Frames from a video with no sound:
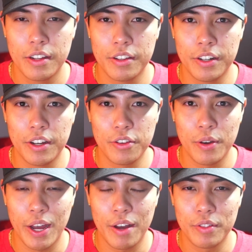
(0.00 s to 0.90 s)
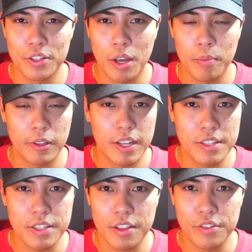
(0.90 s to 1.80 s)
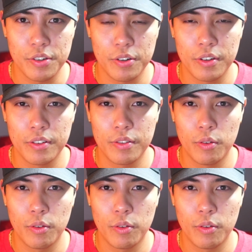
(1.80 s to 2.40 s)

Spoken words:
You know, you have the top of the line sensor.